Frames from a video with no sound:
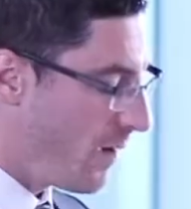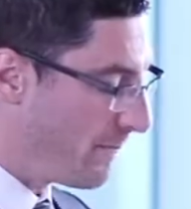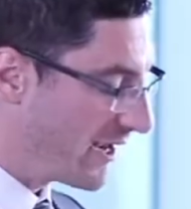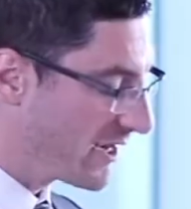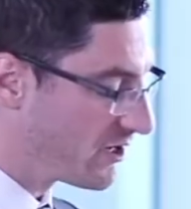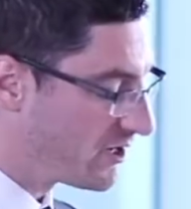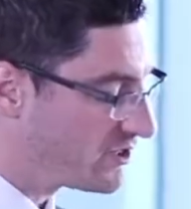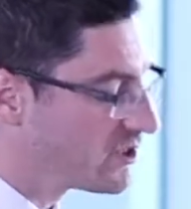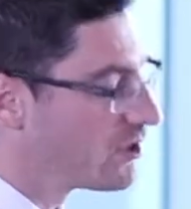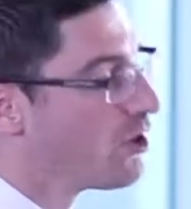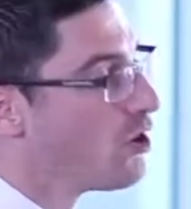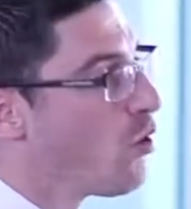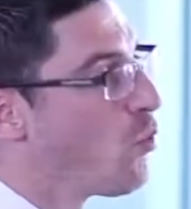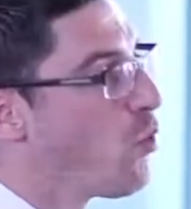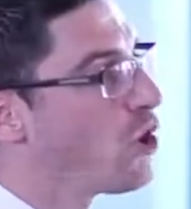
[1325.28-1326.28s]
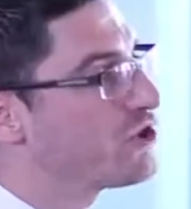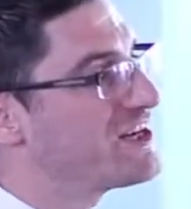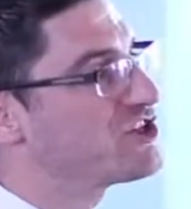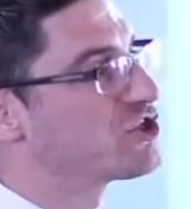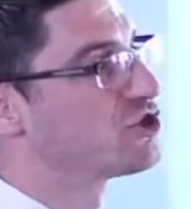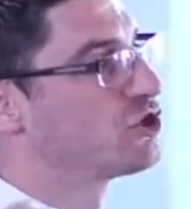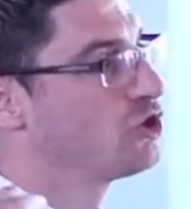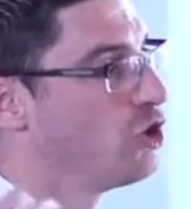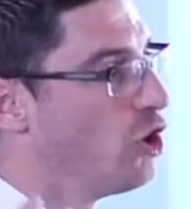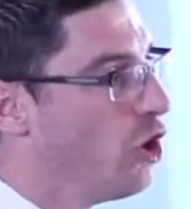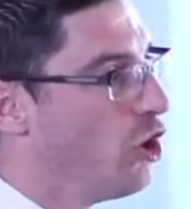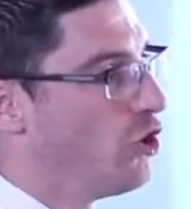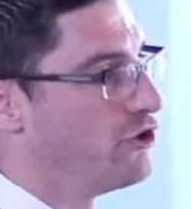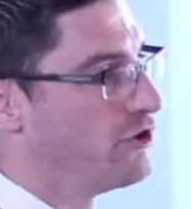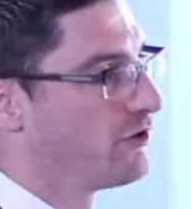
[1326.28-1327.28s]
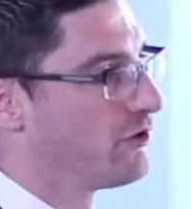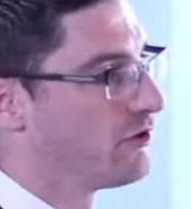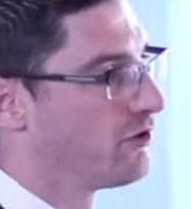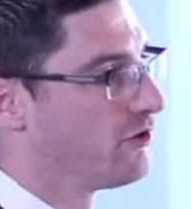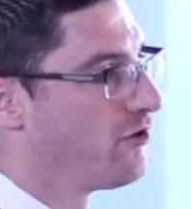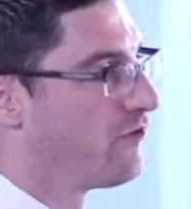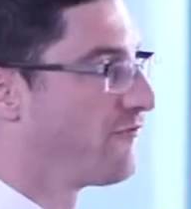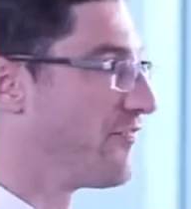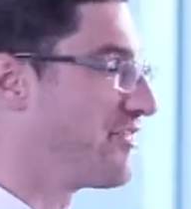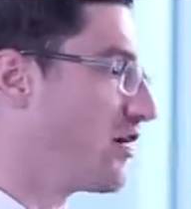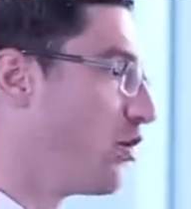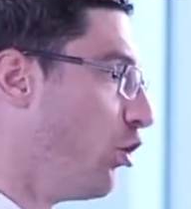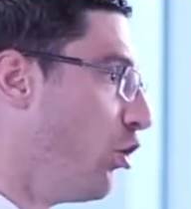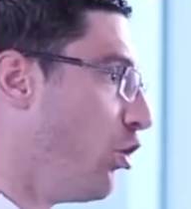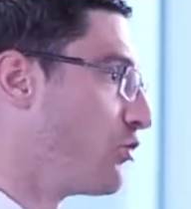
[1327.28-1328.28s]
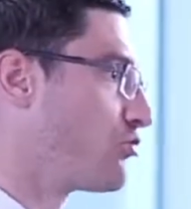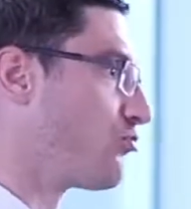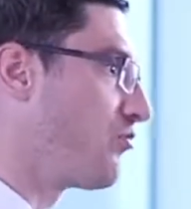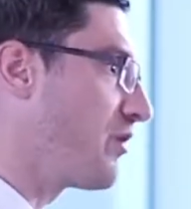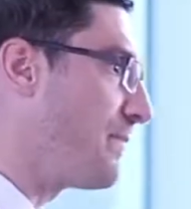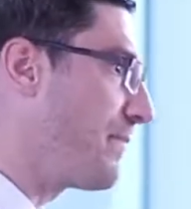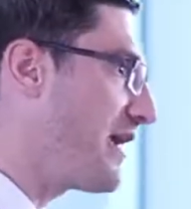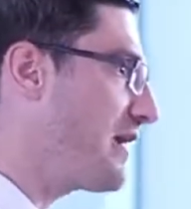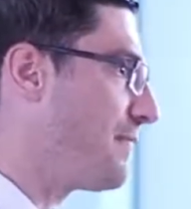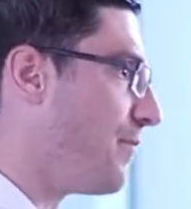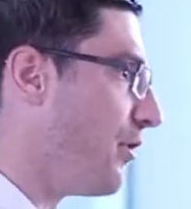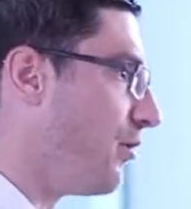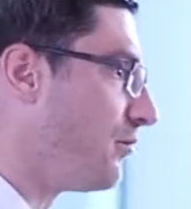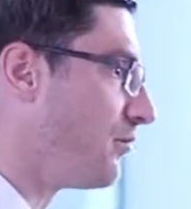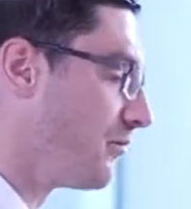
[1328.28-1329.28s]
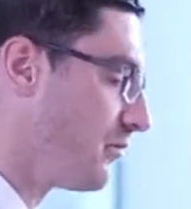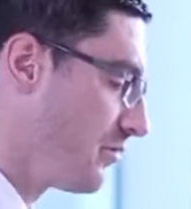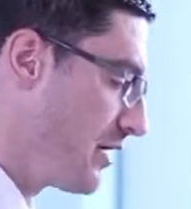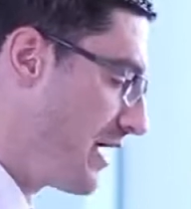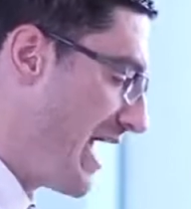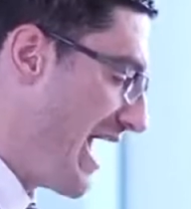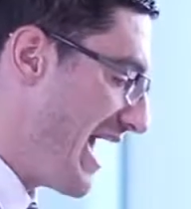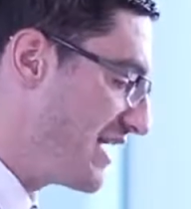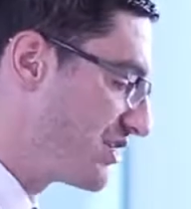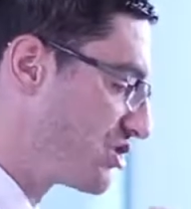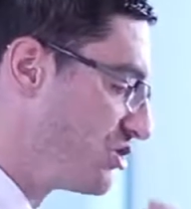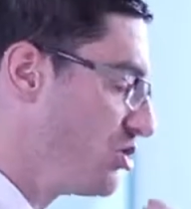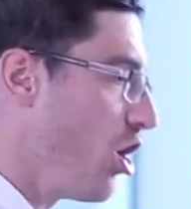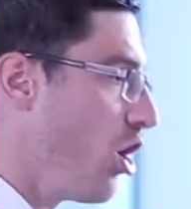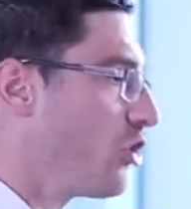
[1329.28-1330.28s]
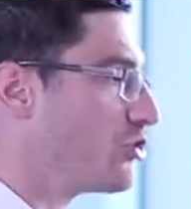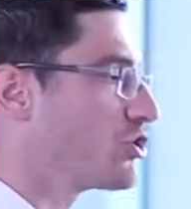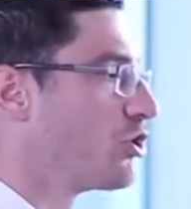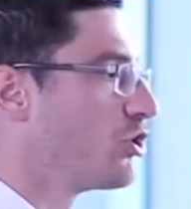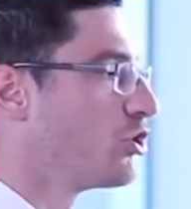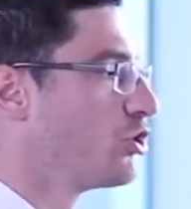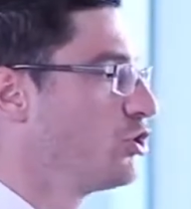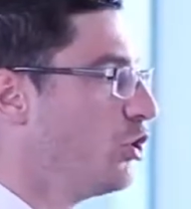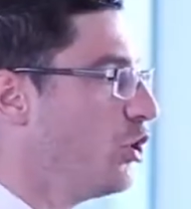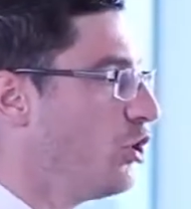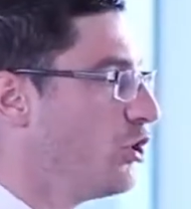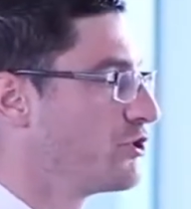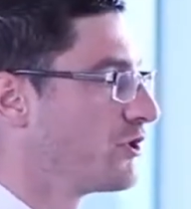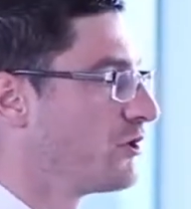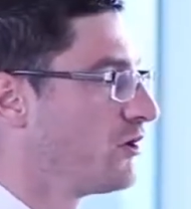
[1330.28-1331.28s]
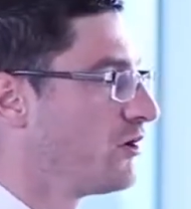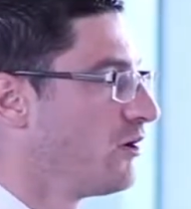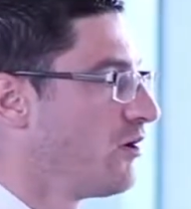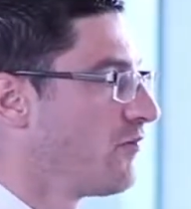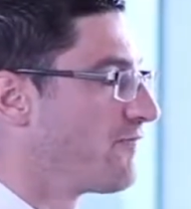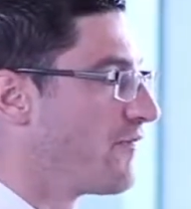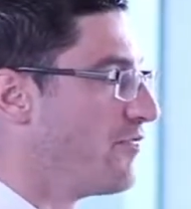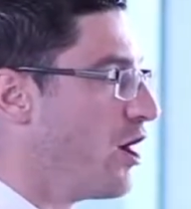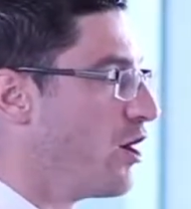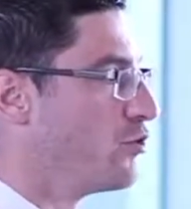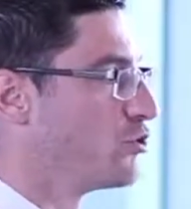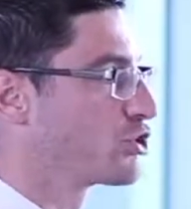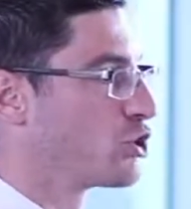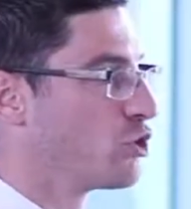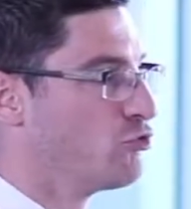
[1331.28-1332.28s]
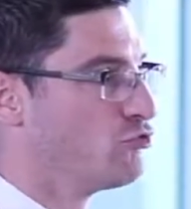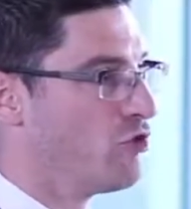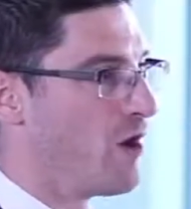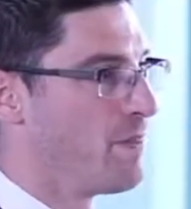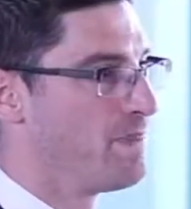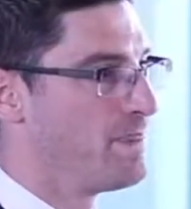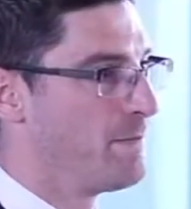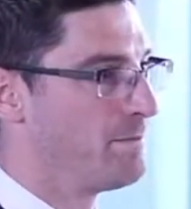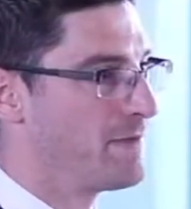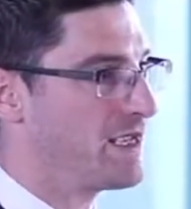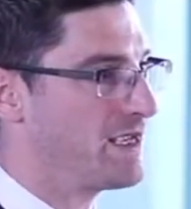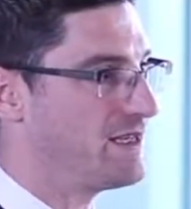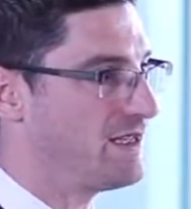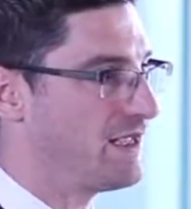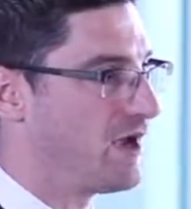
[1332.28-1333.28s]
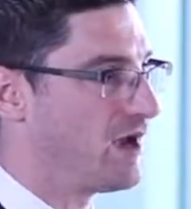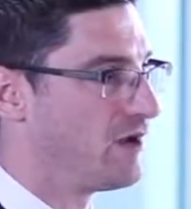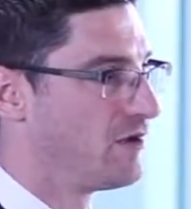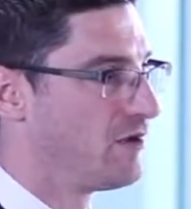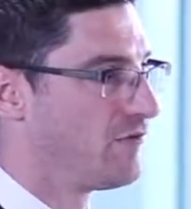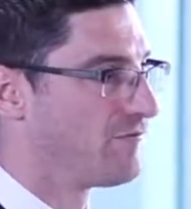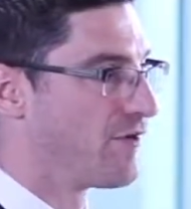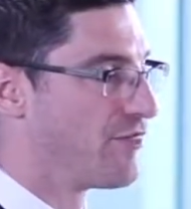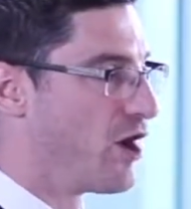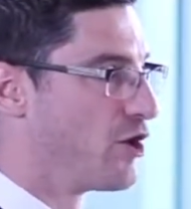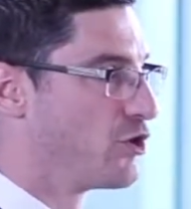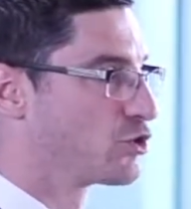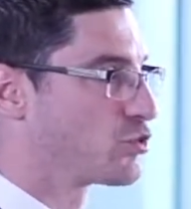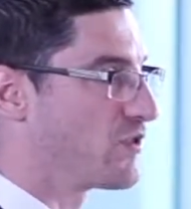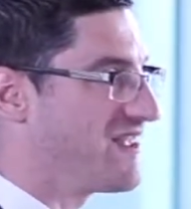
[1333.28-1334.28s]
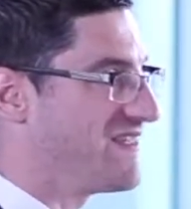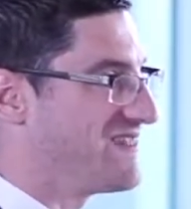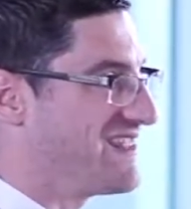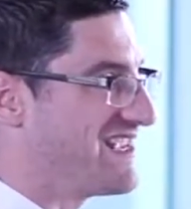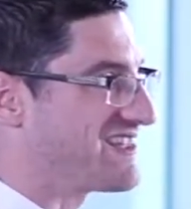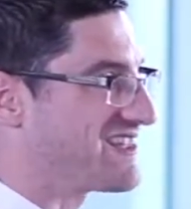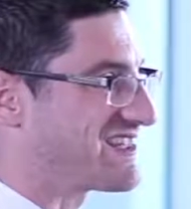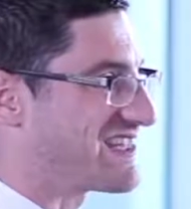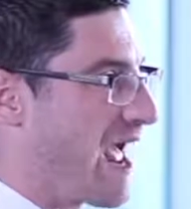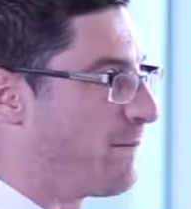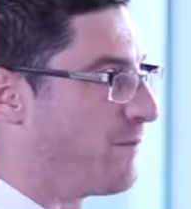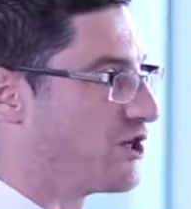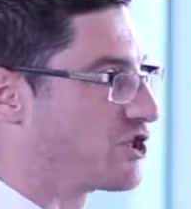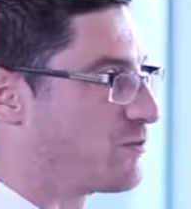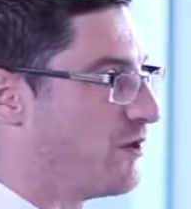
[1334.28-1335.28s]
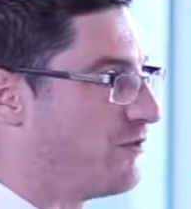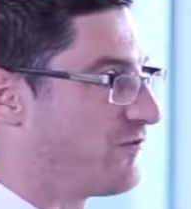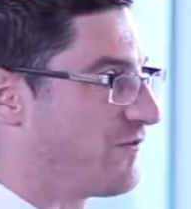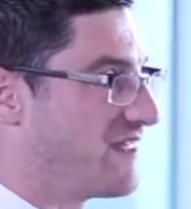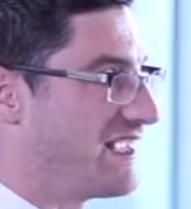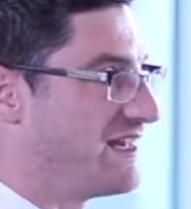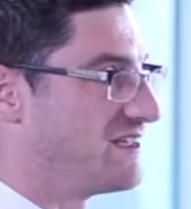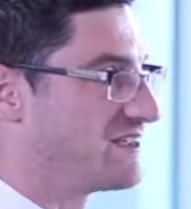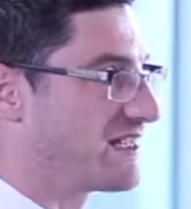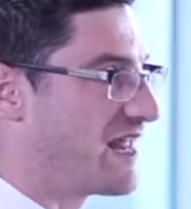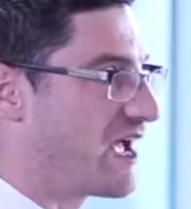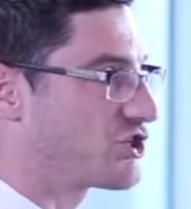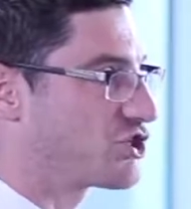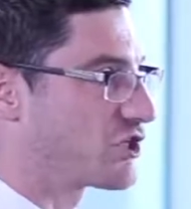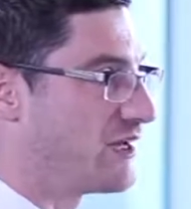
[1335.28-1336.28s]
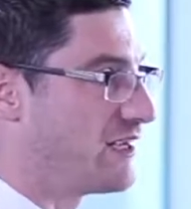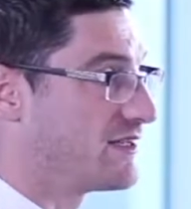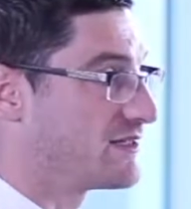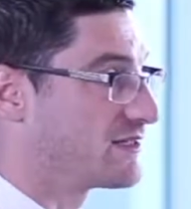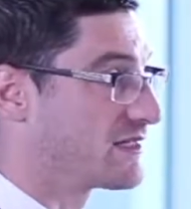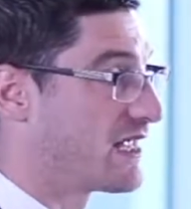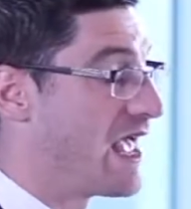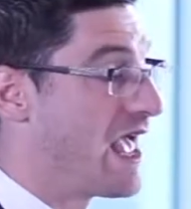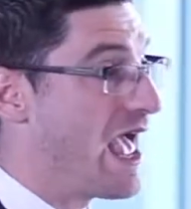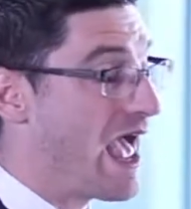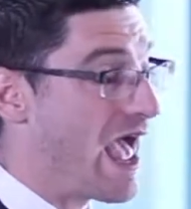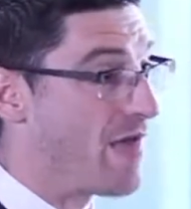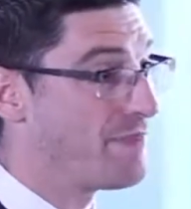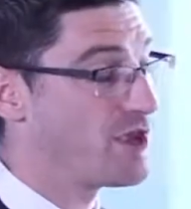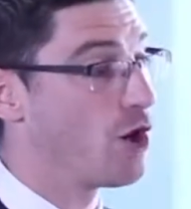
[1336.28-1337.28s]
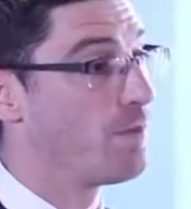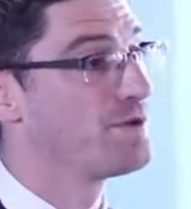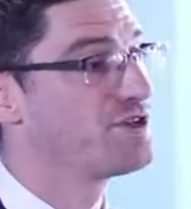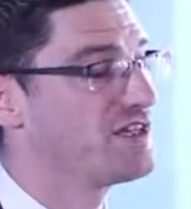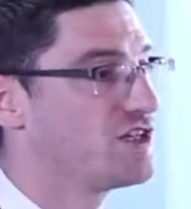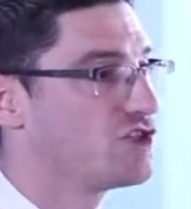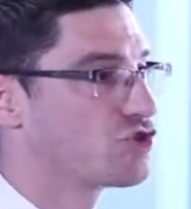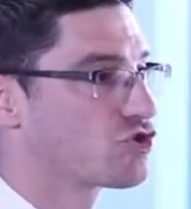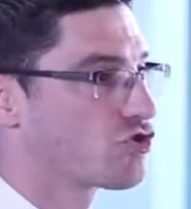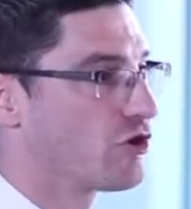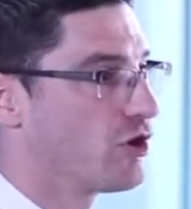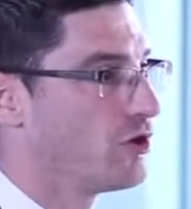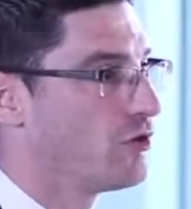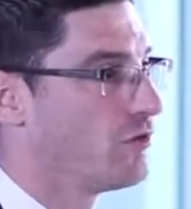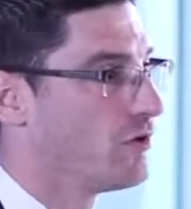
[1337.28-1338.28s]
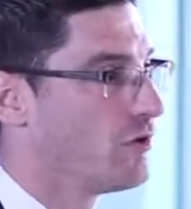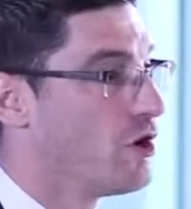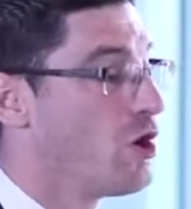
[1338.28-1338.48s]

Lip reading: Because what is good for the ordinary people is not good for those who run the media, for those within the establishment, for the internationalists. And the opposite is true.